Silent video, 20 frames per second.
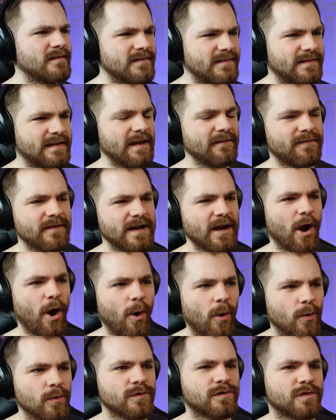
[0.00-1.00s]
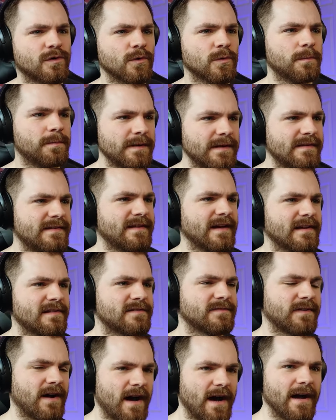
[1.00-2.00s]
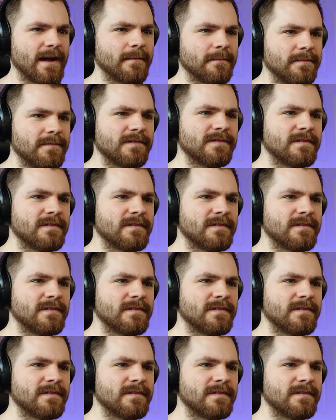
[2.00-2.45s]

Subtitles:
It's definitely old school BTS vibe.